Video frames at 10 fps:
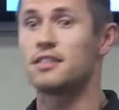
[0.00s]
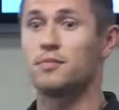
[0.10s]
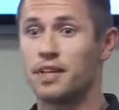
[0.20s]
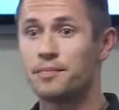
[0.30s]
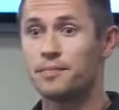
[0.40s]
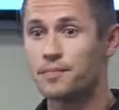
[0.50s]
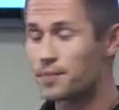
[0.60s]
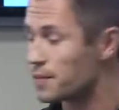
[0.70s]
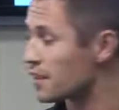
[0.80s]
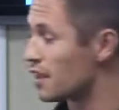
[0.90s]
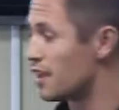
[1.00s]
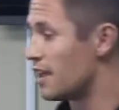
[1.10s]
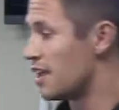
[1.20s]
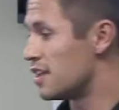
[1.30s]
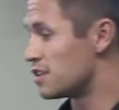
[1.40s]
to me?
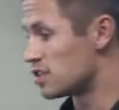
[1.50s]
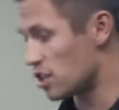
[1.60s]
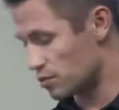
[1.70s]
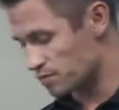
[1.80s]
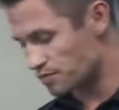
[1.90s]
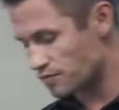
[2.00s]
And so,